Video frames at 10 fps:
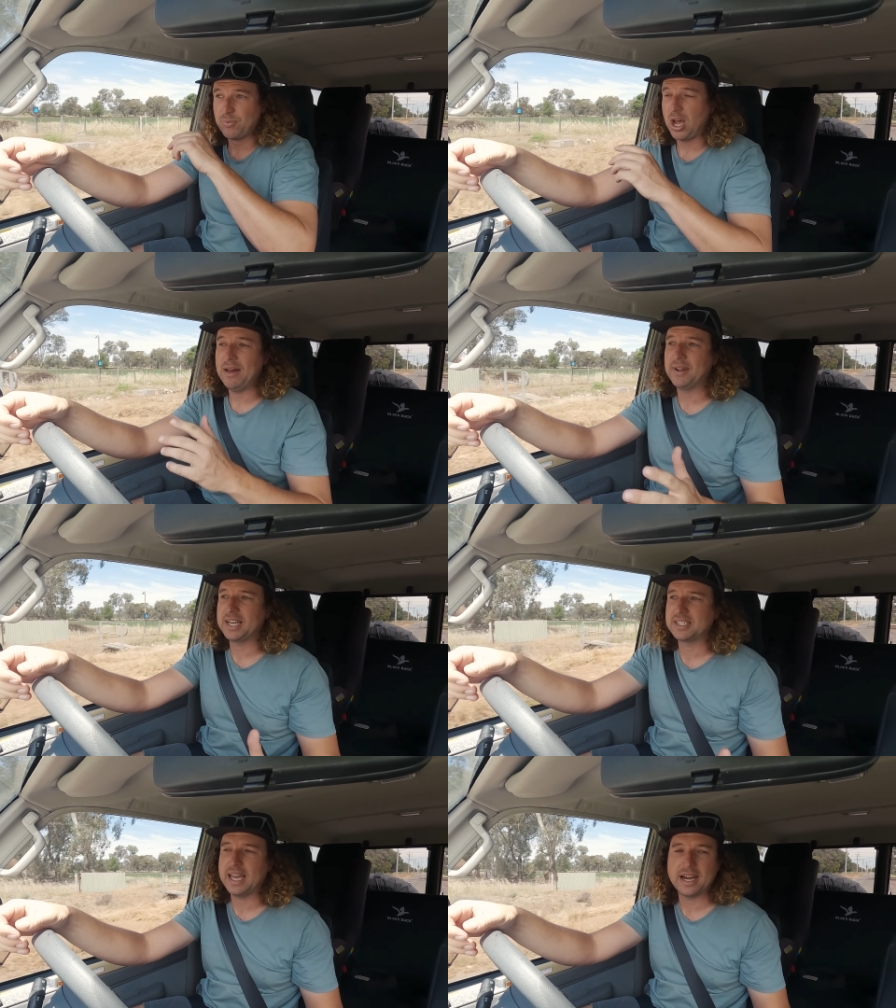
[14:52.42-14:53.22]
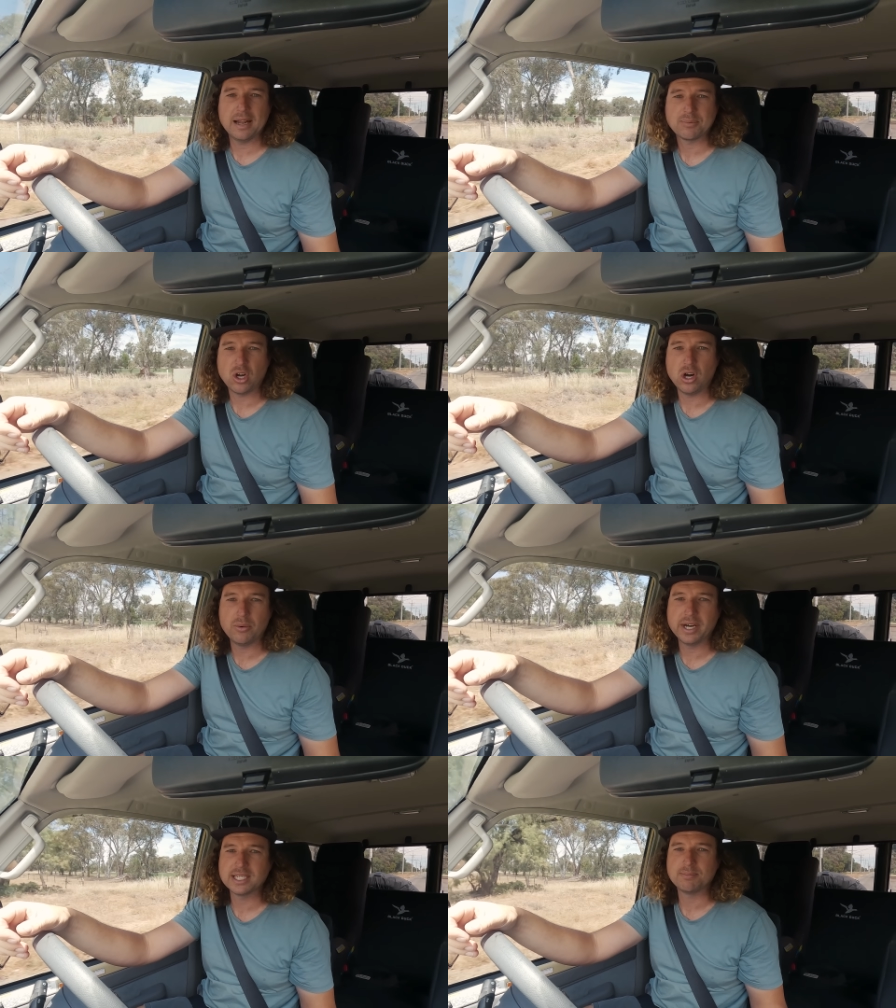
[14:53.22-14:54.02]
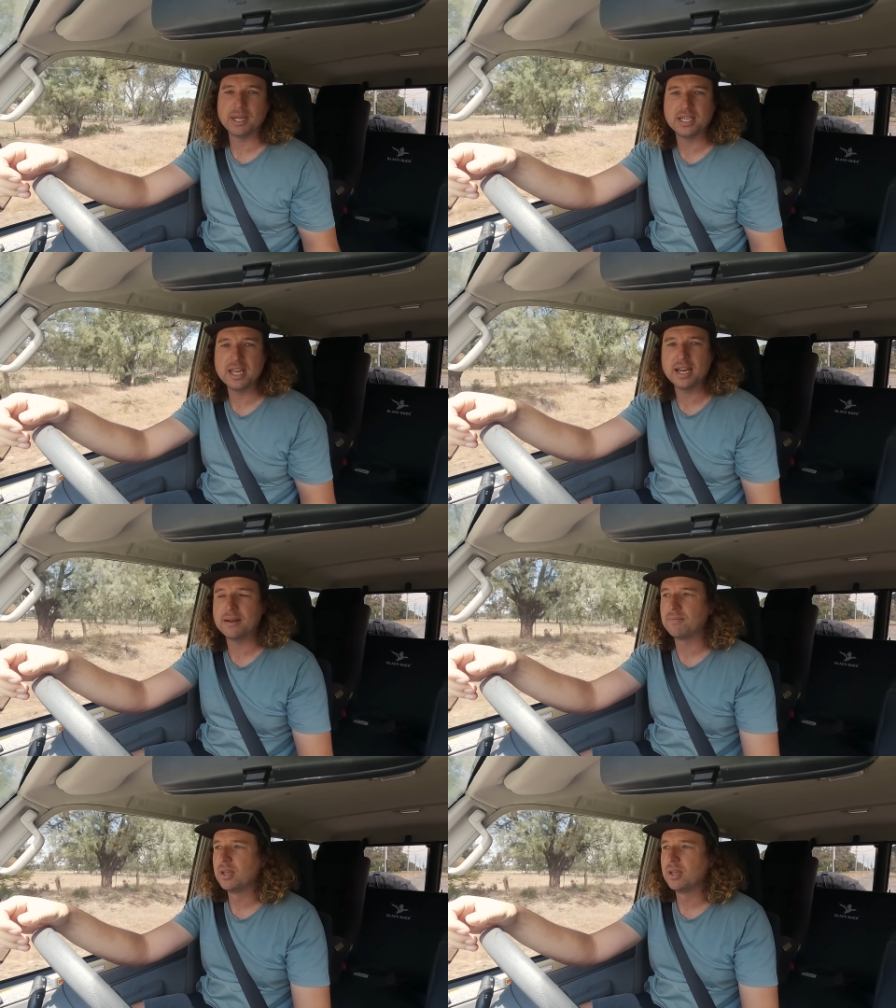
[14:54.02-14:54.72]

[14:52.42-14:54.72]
I haven't actually had it up to highway speed yet.